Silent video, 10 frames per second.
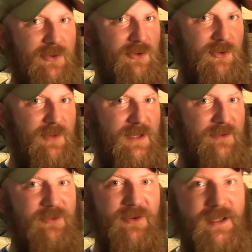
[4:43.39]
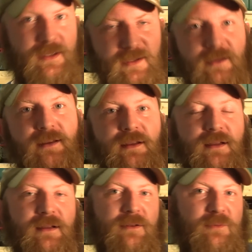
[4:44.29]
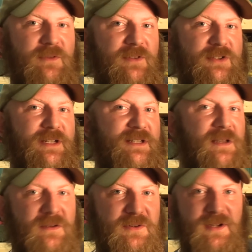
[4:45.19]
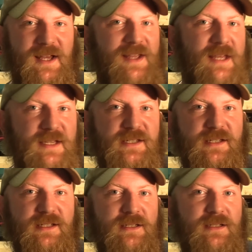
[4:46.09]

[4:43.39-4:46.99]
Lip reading: new history, revisionist history, I guess.